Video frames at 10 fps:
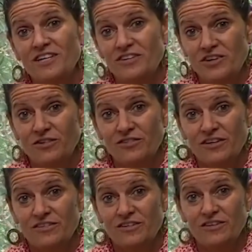
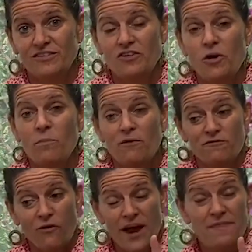ketosis. So
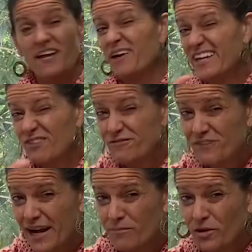before, and then I'll give you
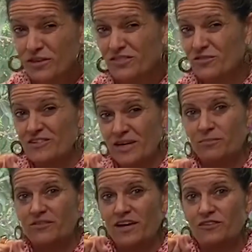five bonus
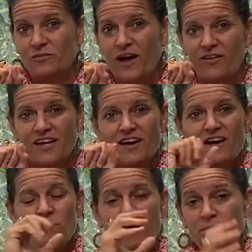tips as well.
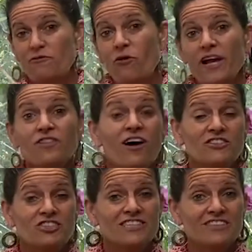But before I
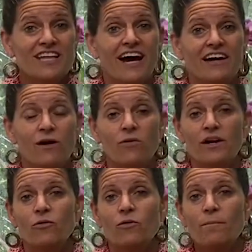launch into that, I want
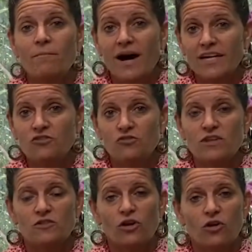to remind you
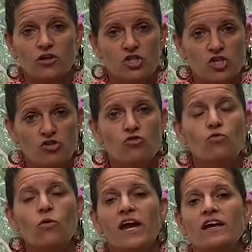that there are two
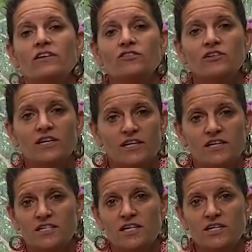ways to get
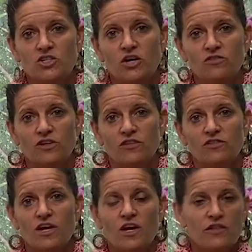into
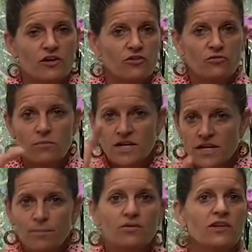ketosis. There's
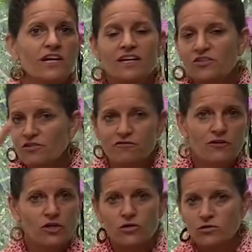manipulating your
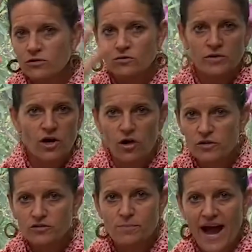food. We call
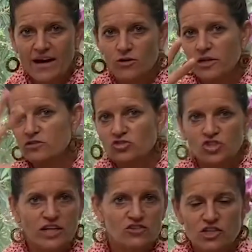those macros,
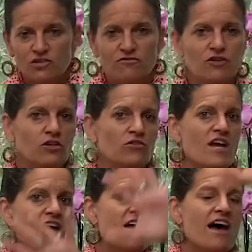changing your food,
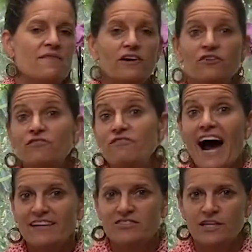and there's
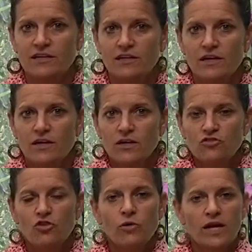fasting.
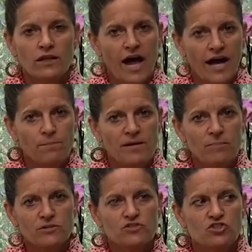So, what a lot of
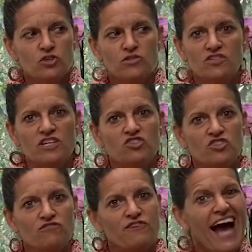people do is they
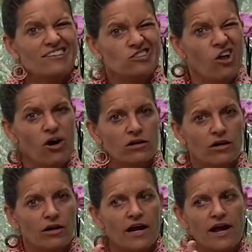just fast
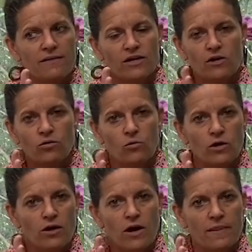longer and they don't
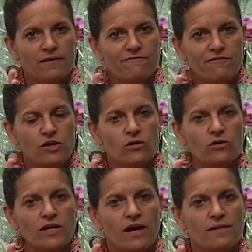work on the
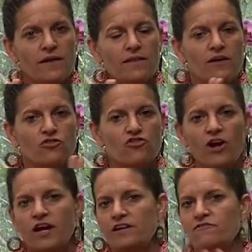food, and then they're
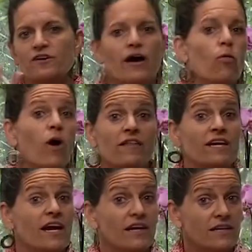trying to figure out why they
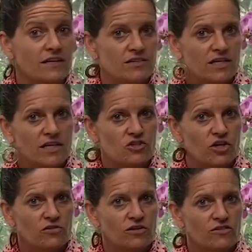can't get into
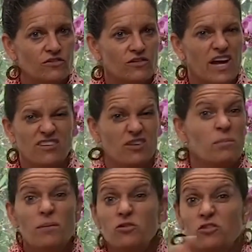ketosis. And some
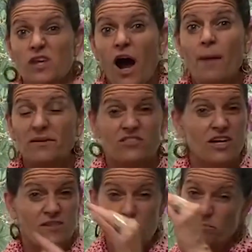people do the
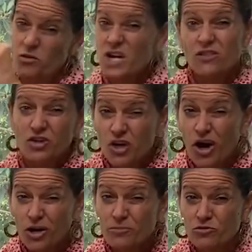opposite. They bring their
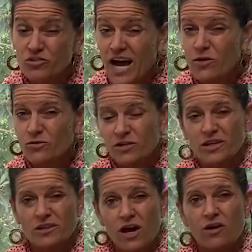carbs down
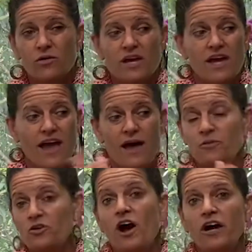really low and
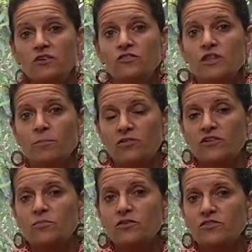they're not using the
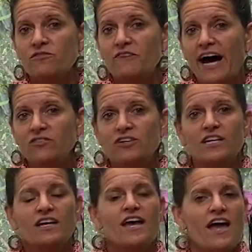principles of
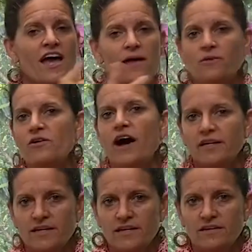fasting and they're not
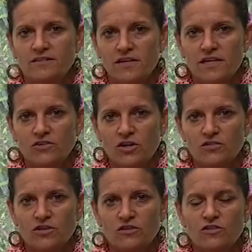getting into
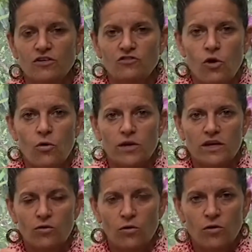ketosis. So,
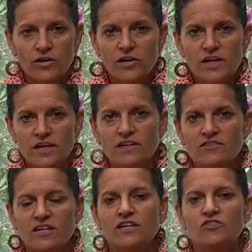in order to get
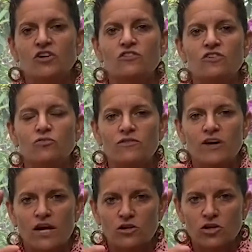into ketosis, we've
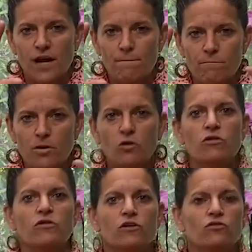got to look at both
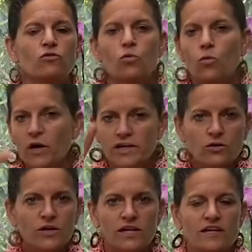of those. What are
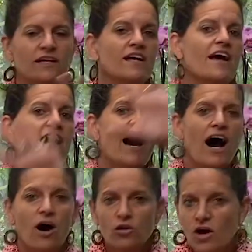you eating?
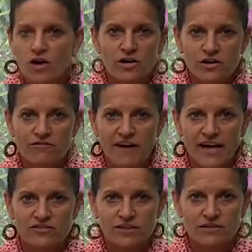How long are you
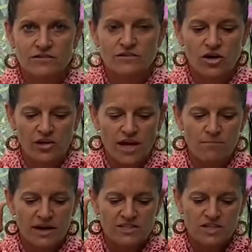fasting? Okay,
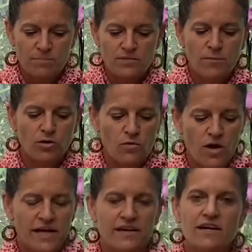my tip number
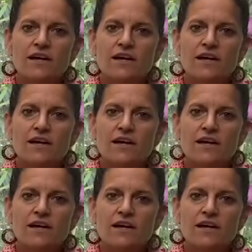one